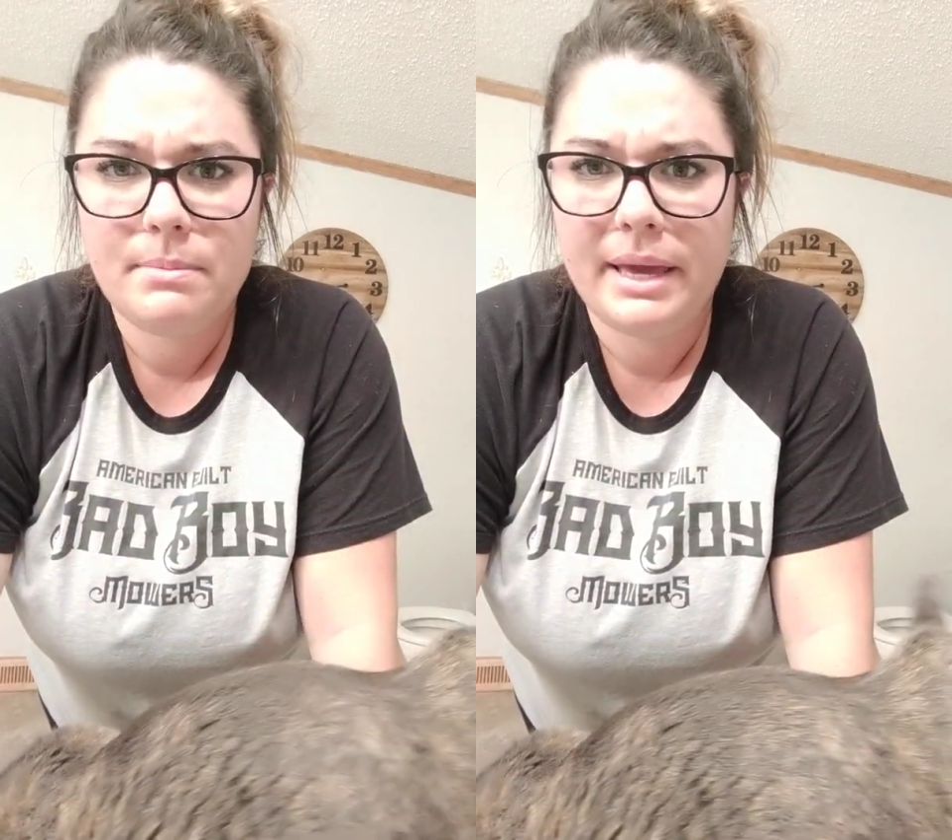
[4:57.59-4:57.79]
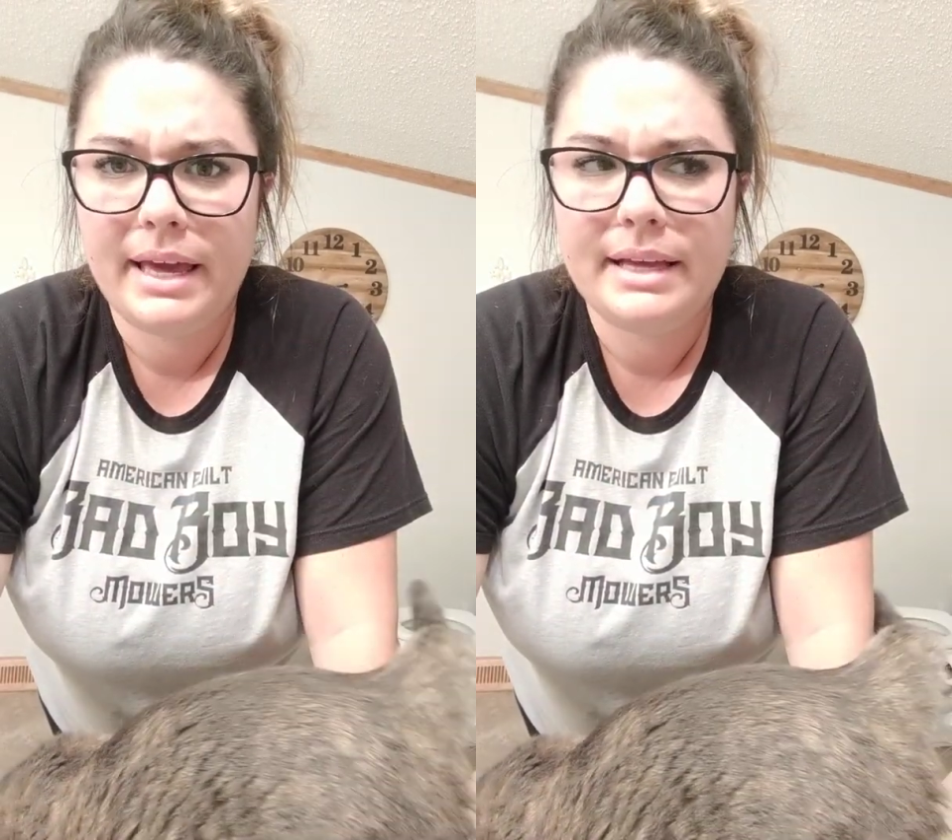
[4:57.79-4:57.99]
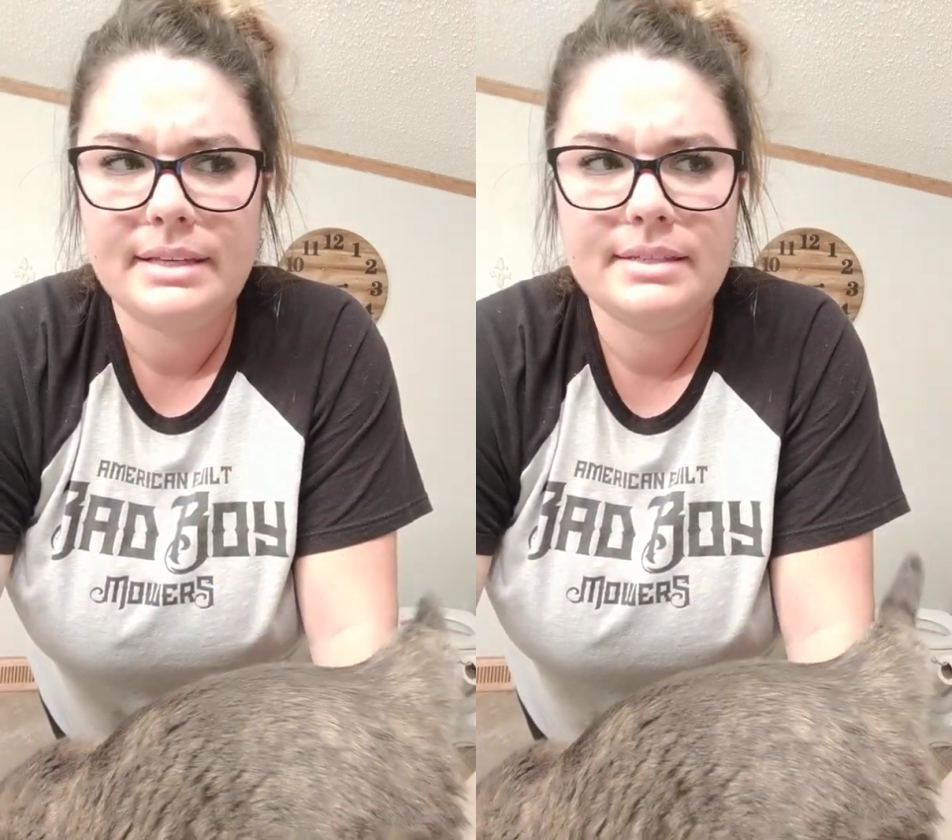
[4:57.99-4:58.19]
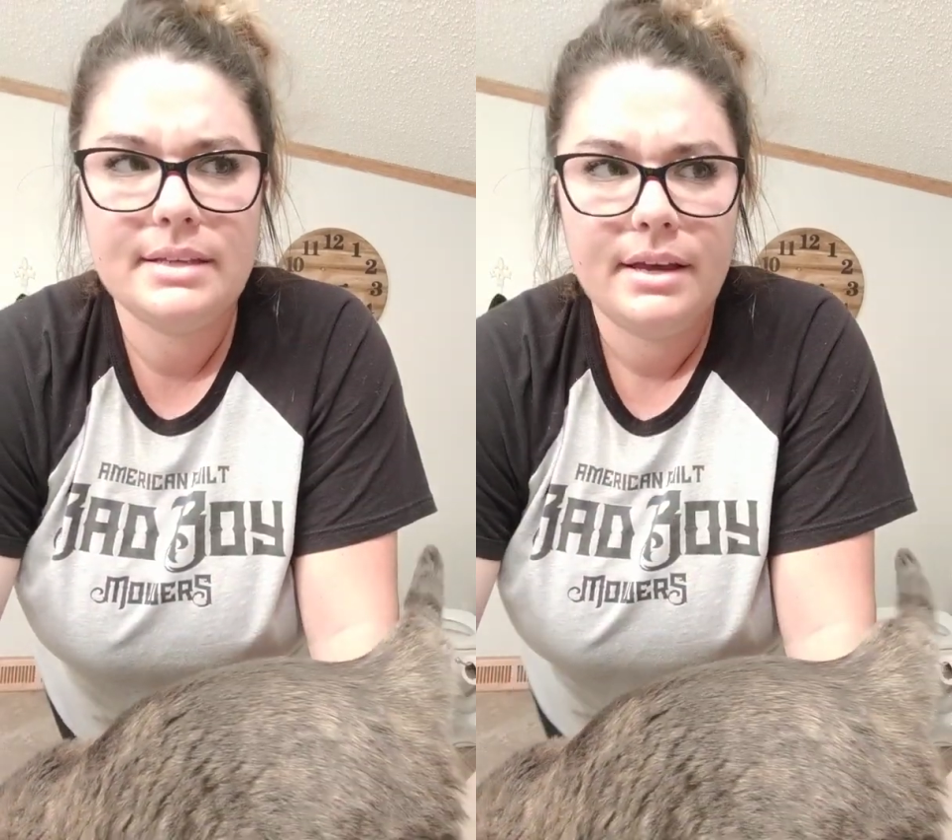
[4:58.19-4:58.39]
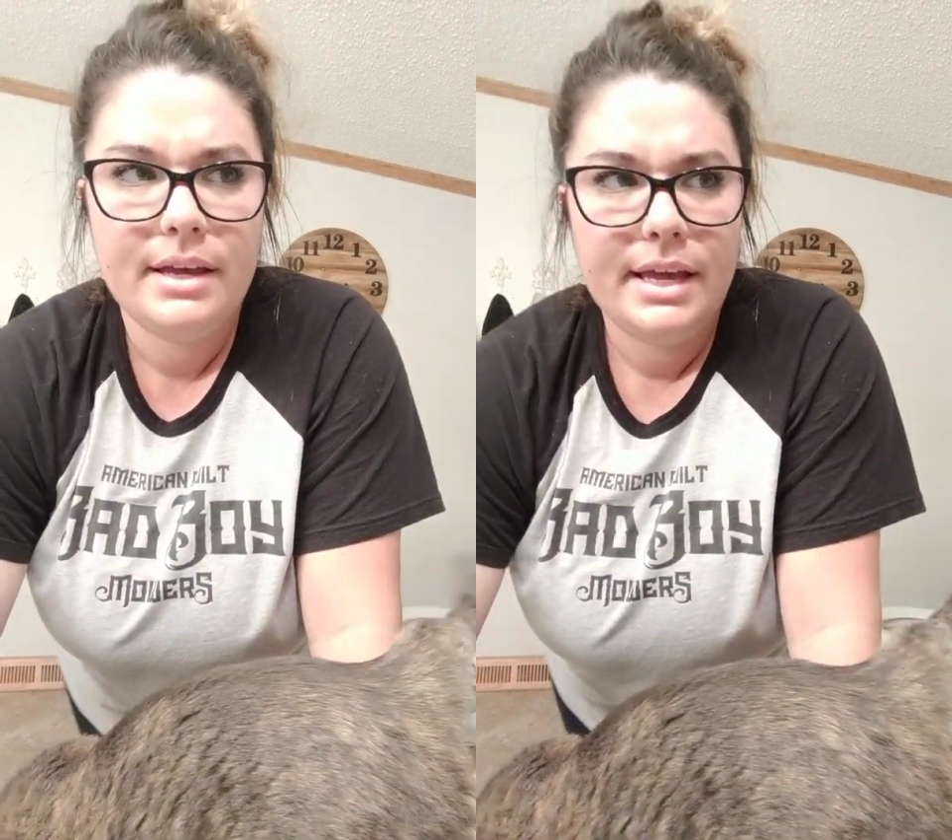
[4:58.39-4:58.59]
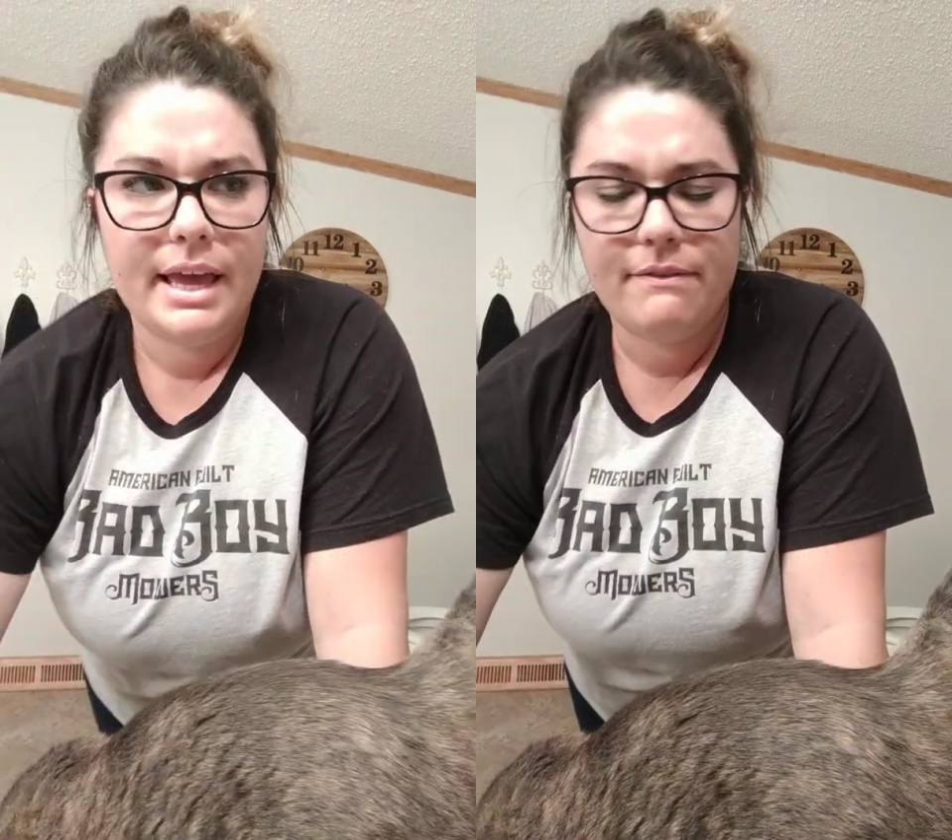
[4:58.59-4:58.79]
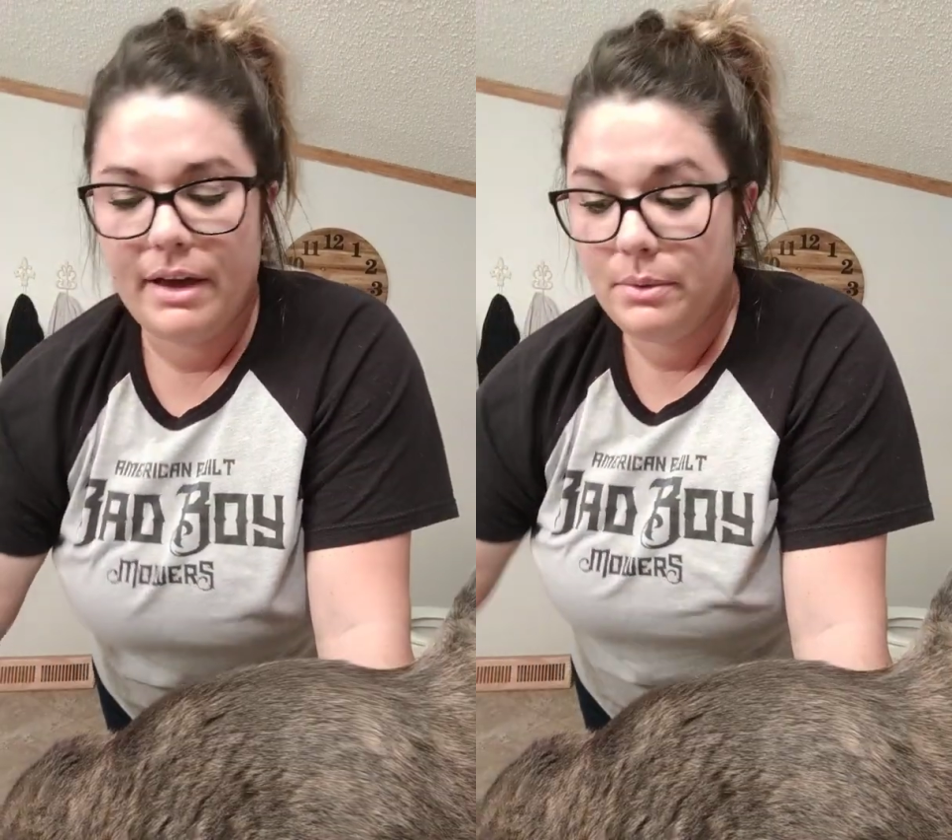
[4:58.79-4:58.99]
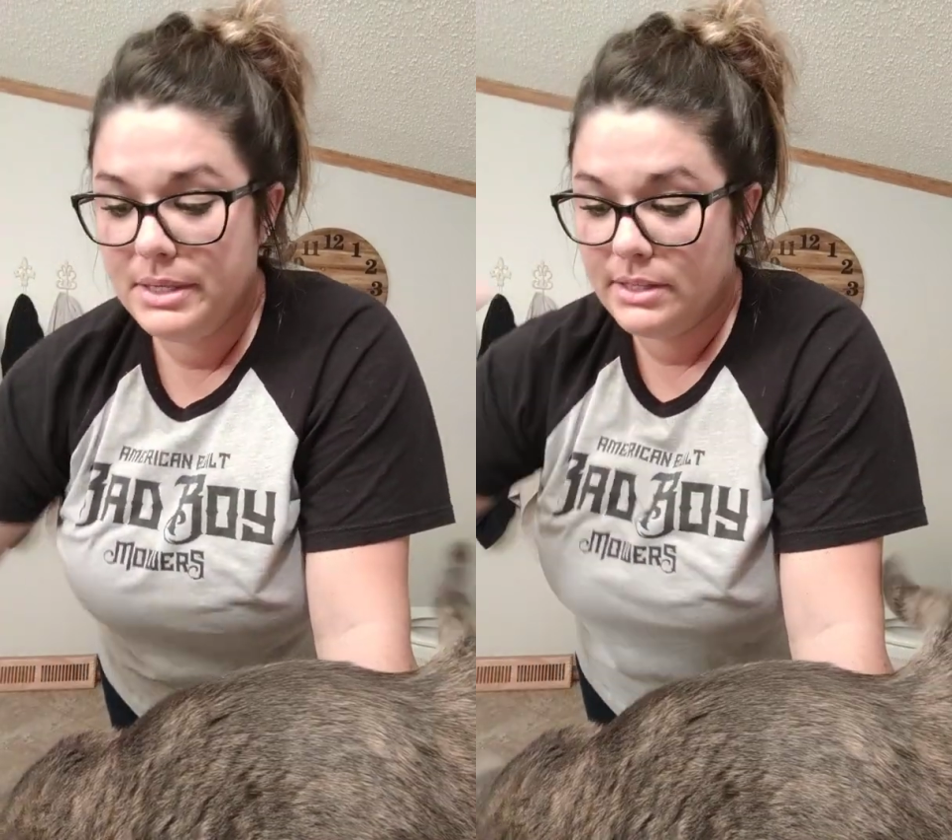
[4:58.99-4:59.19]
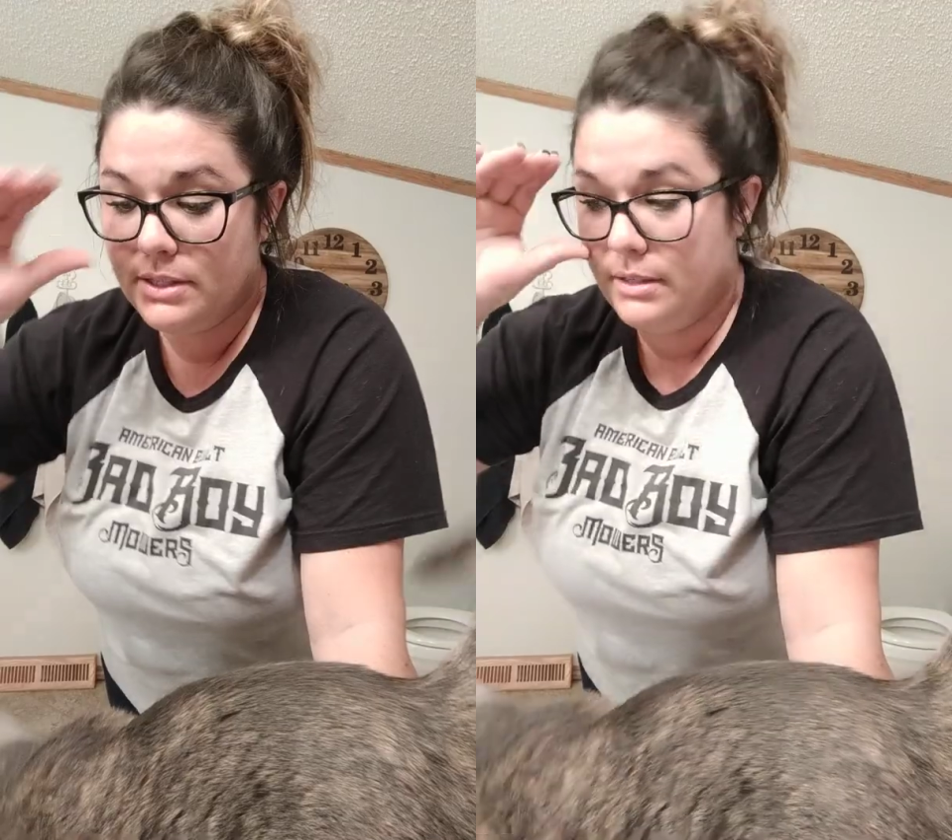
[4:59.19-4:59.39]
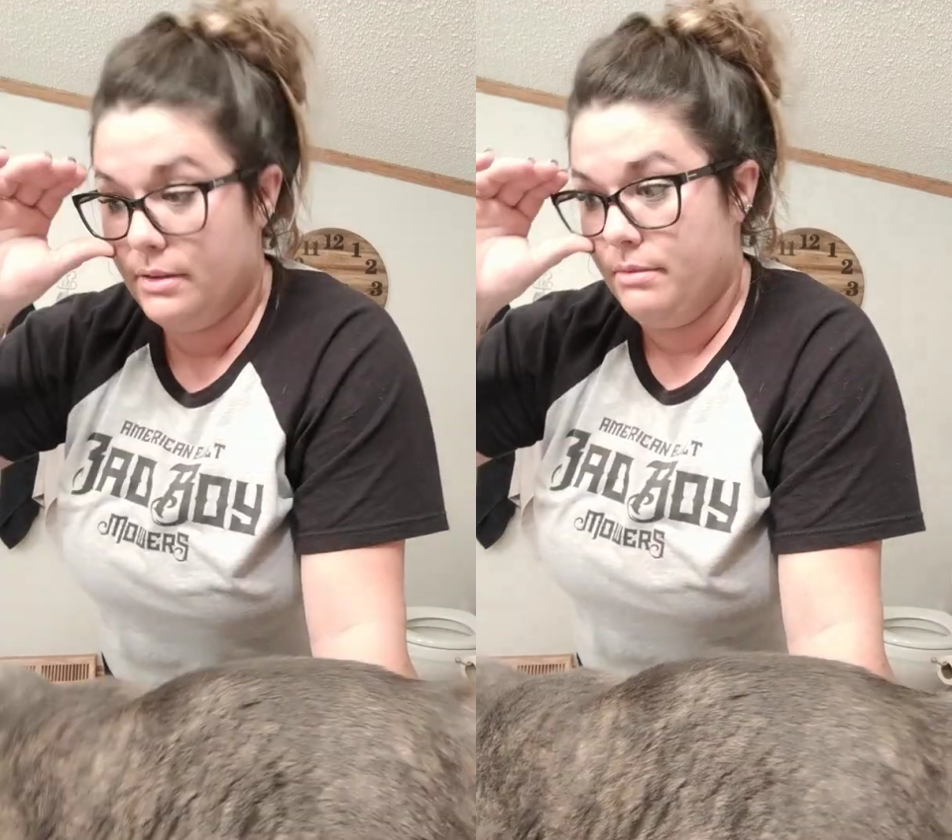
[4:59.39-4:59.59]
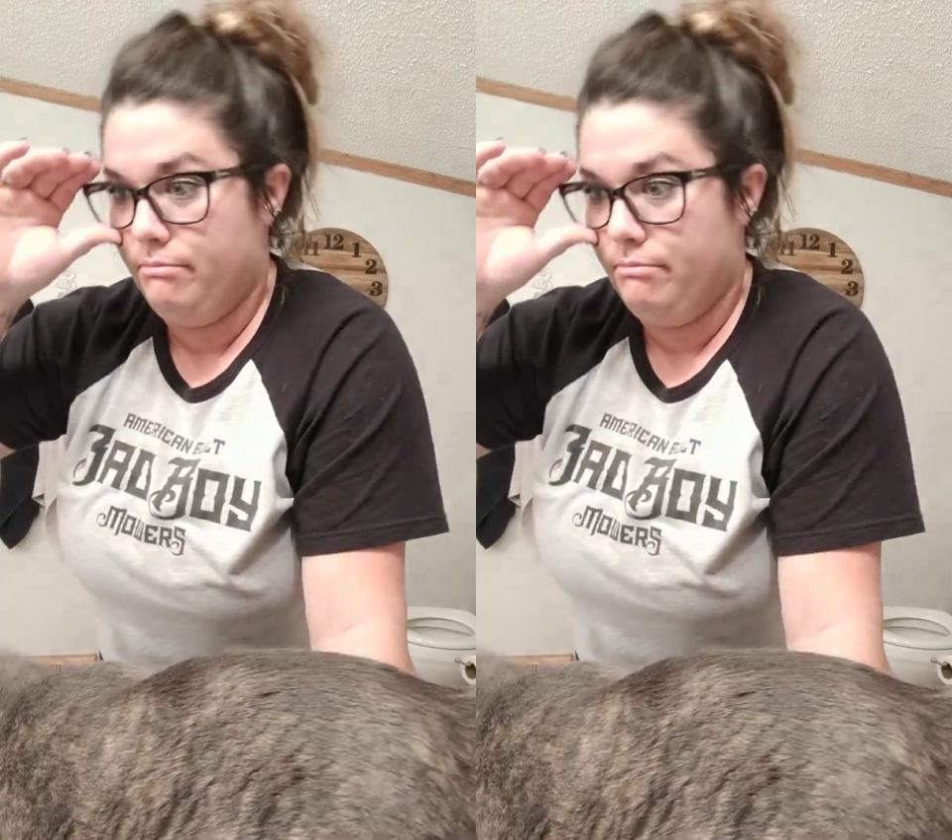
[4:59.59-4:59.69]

Because if I was